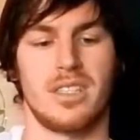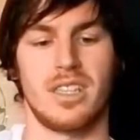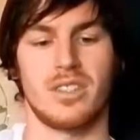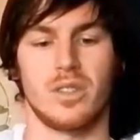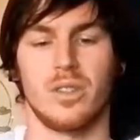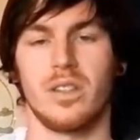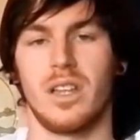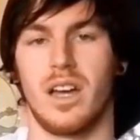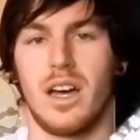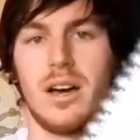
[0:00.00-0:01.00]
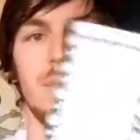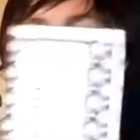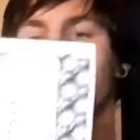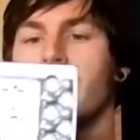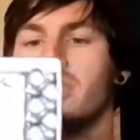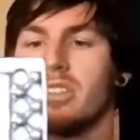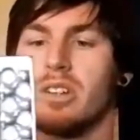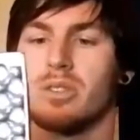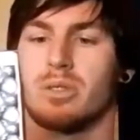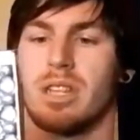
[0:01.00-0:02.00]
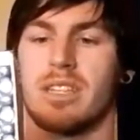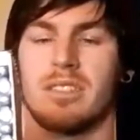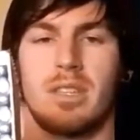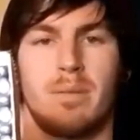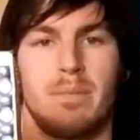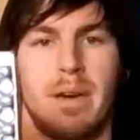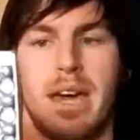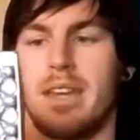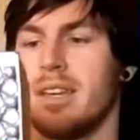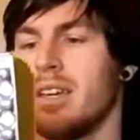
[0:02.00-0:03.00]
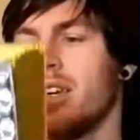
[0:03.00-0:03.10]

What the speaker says: Z Sole. It's an ultralight sleeping pad,